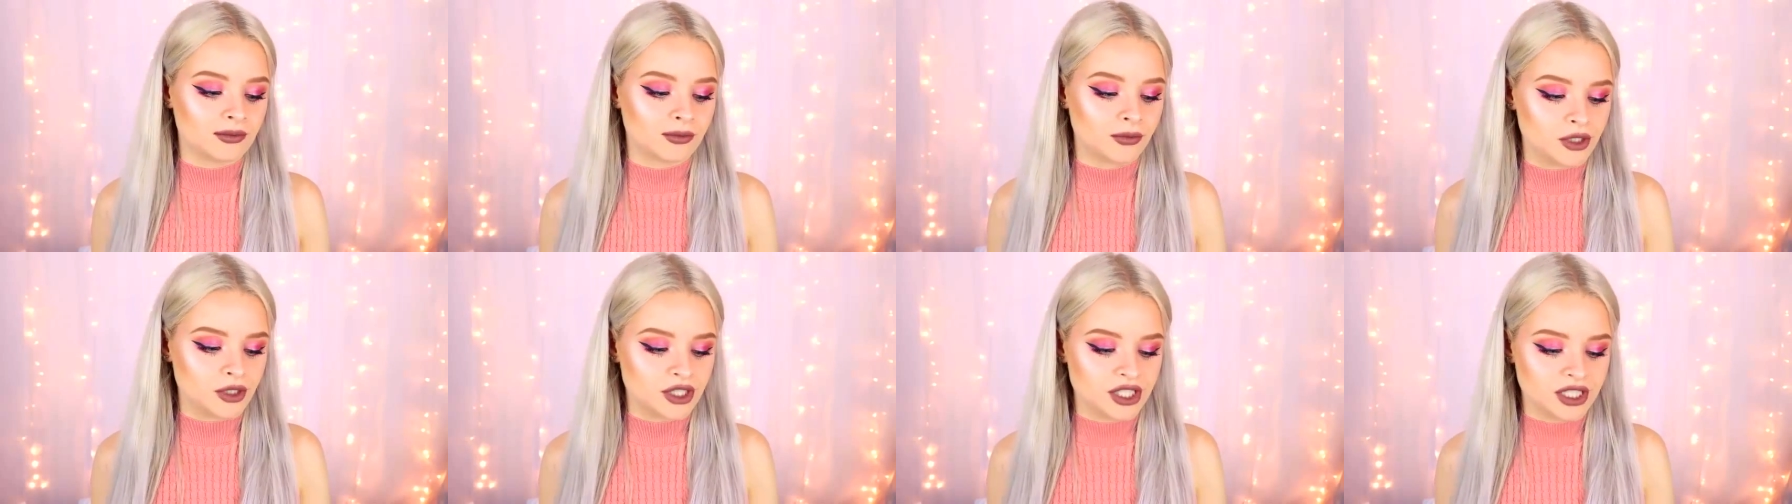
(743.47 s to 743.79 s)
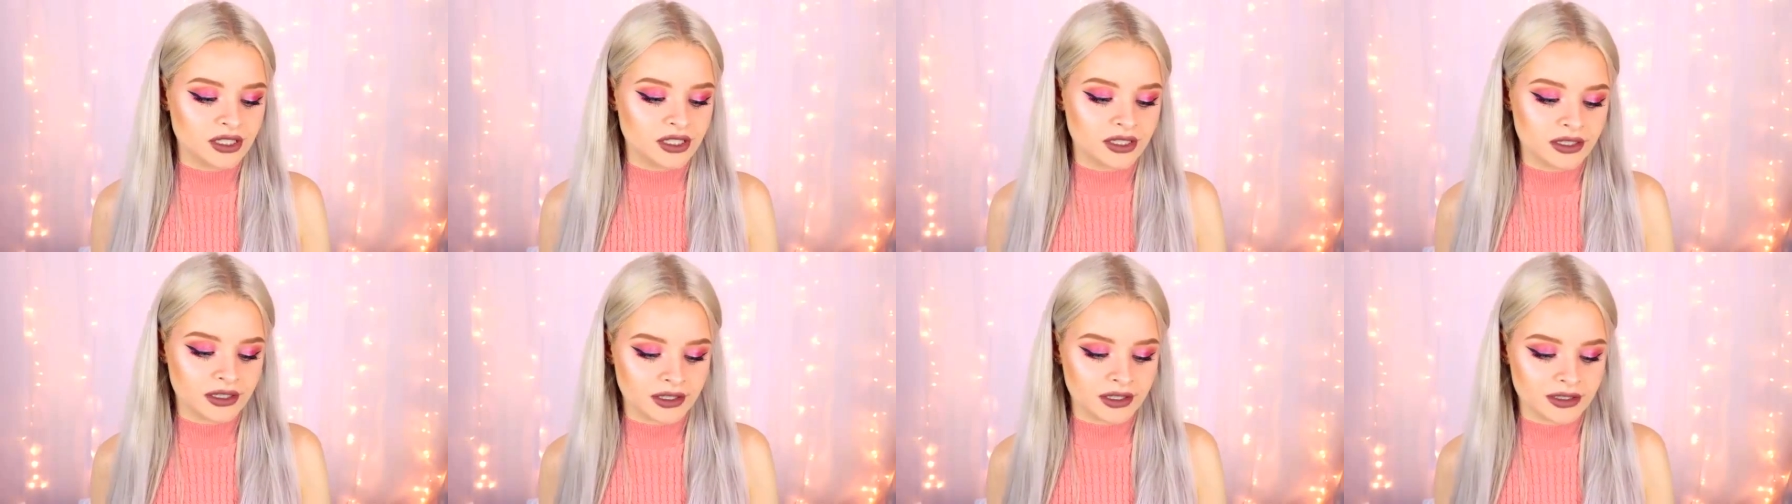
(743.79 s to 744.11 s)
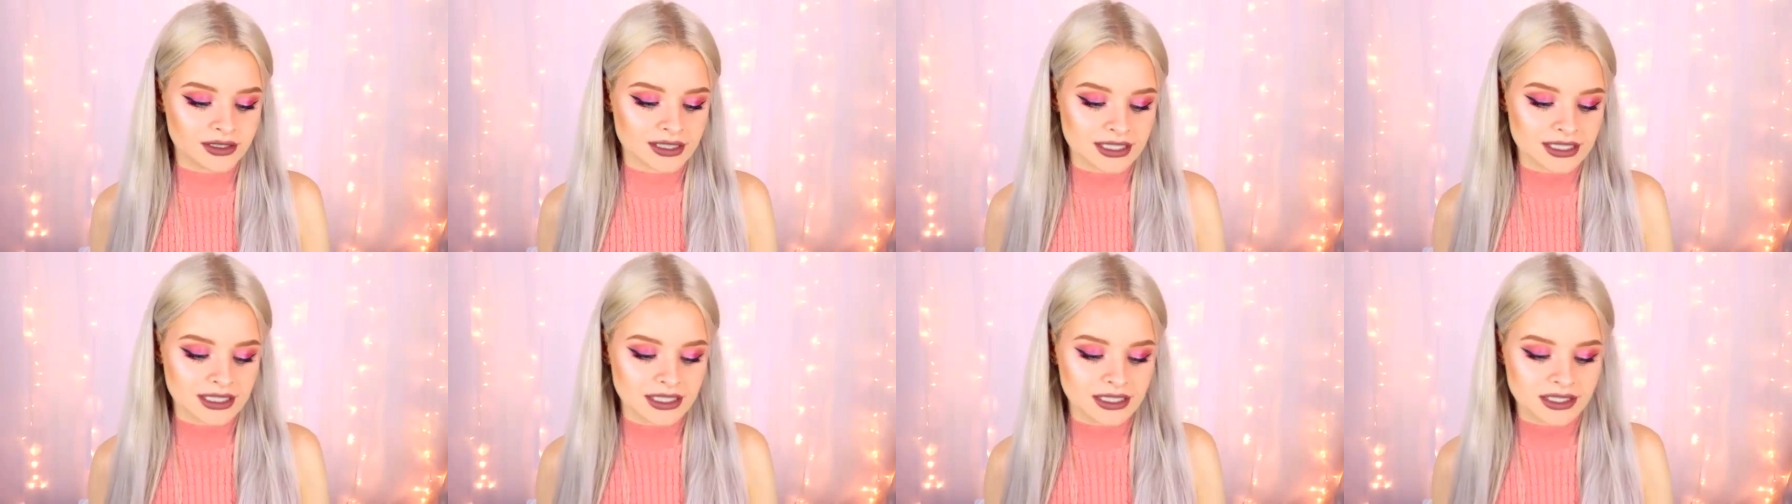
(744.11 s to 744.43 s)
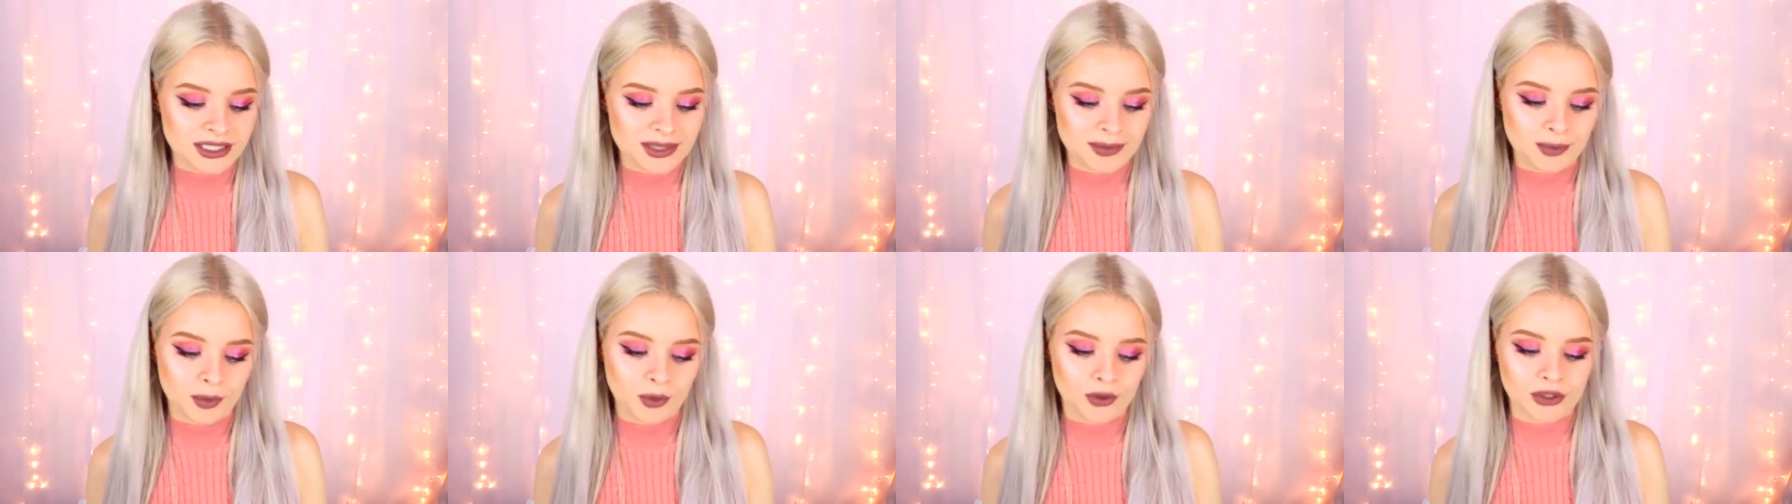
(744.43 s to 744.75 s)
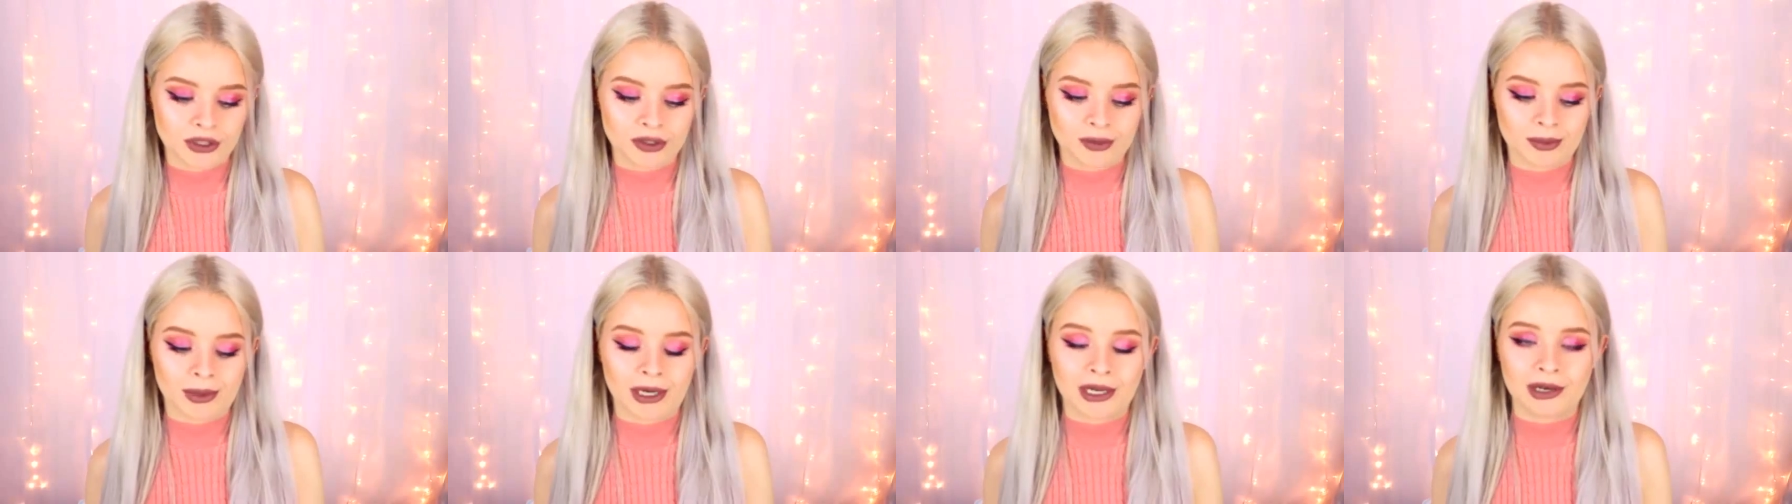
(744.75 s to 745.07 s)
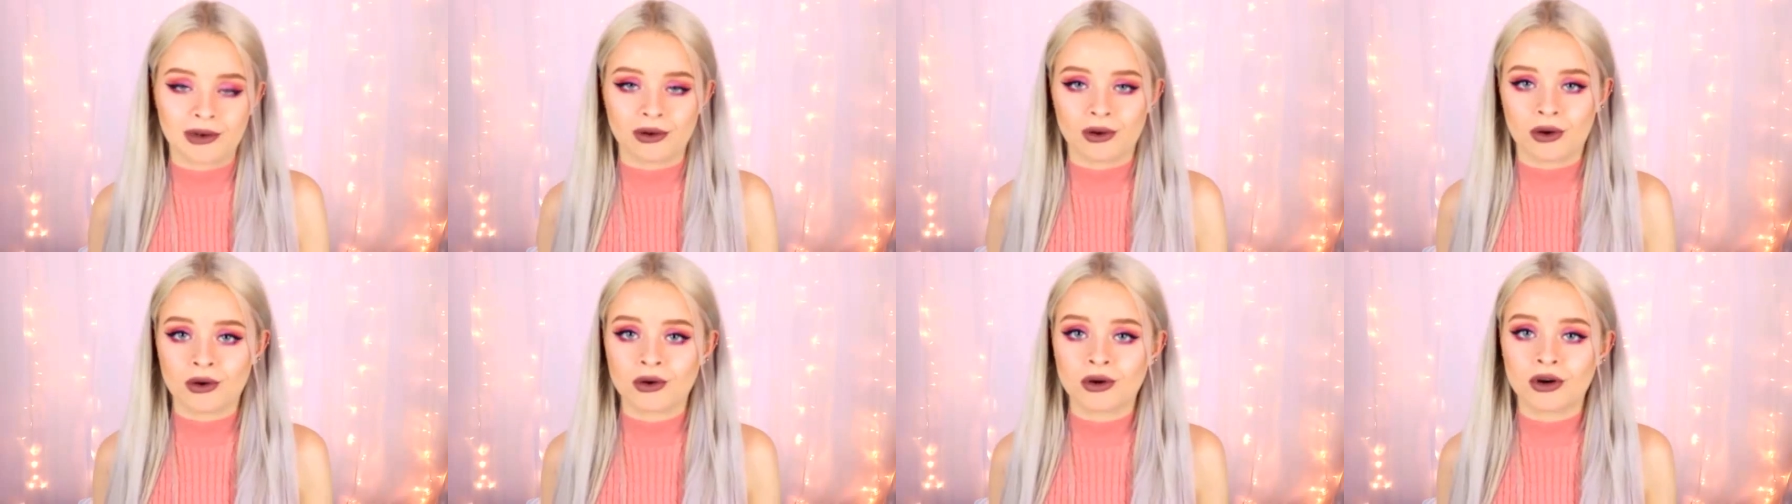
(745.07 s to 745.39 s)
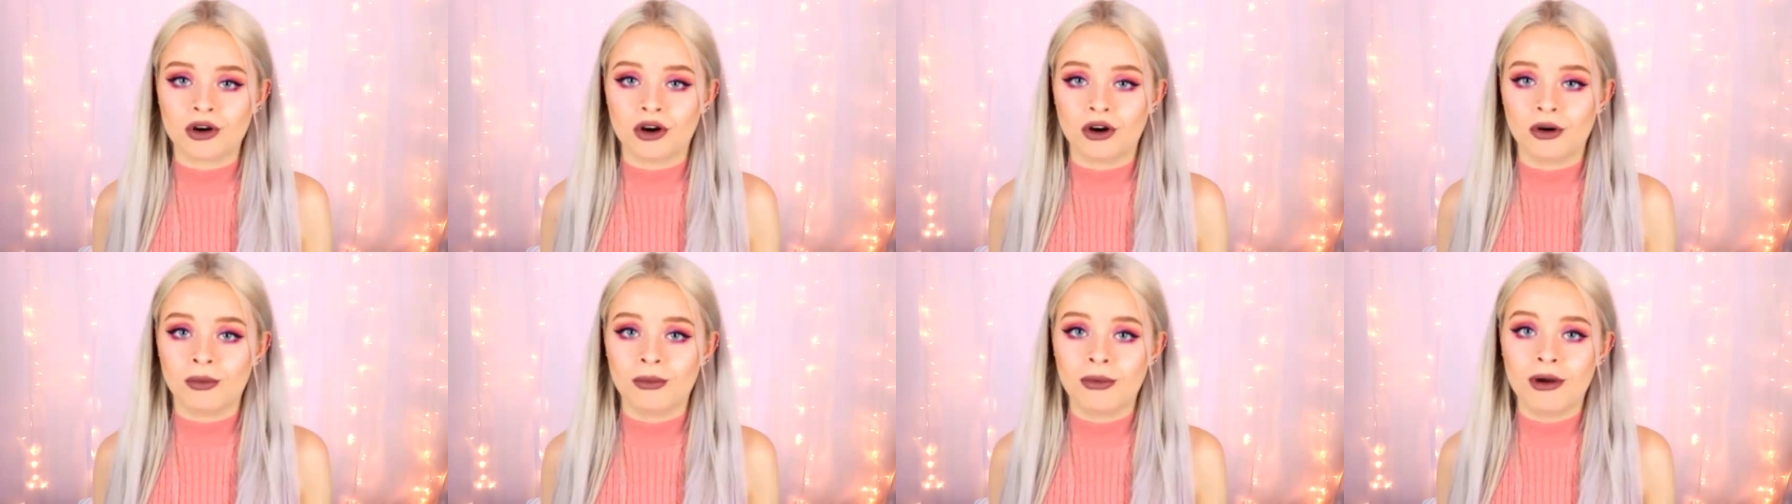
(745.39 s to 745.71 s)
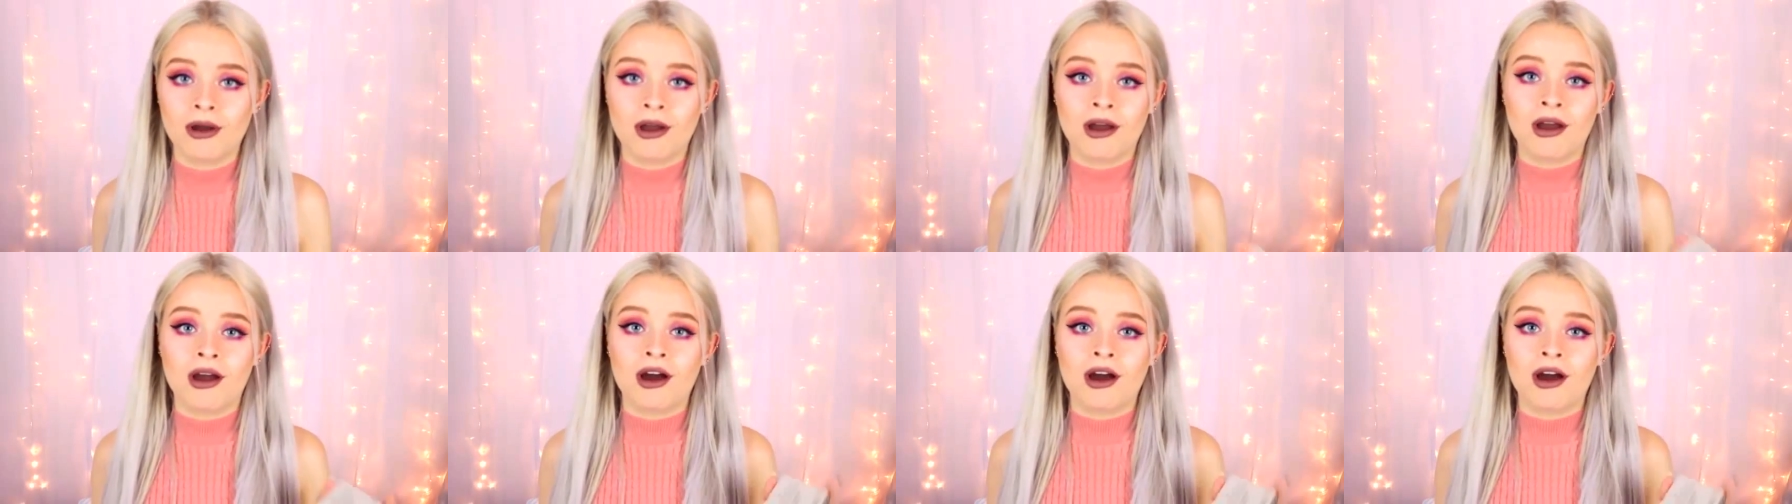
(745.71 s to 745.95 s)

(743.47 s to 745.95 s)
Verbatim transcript: ridiculously spoiled by Lancôme.